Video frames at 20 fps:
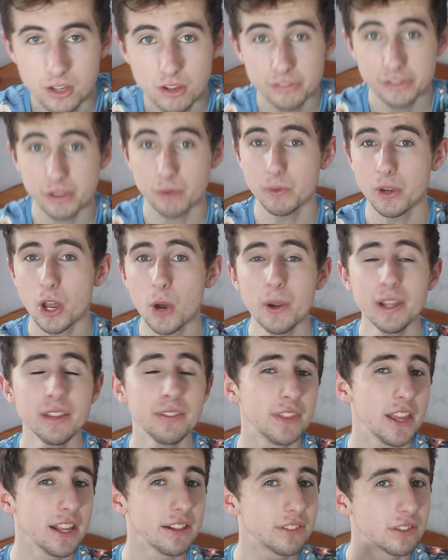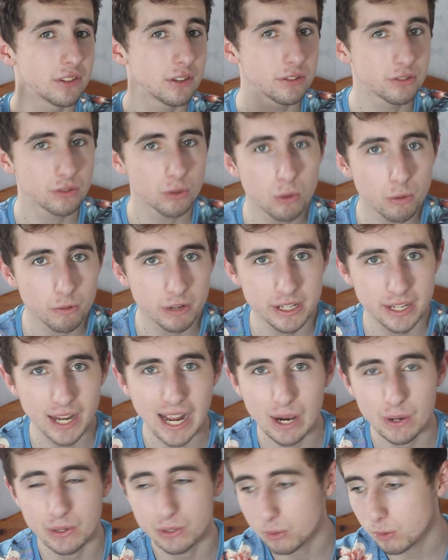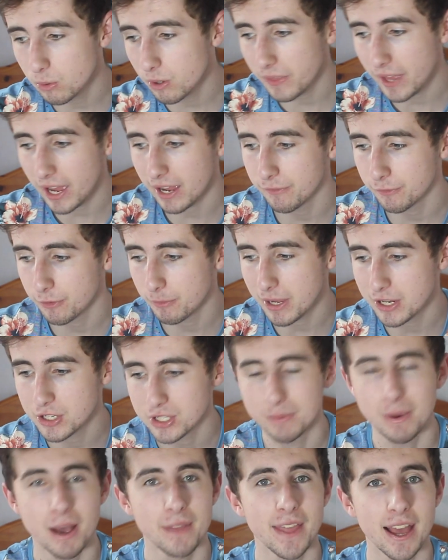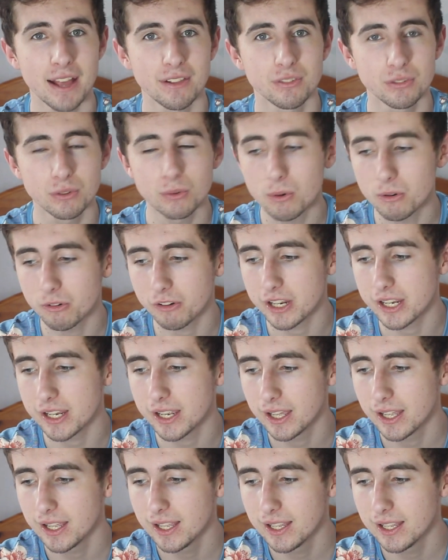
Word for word: So knowing this story now and all of that information about that story,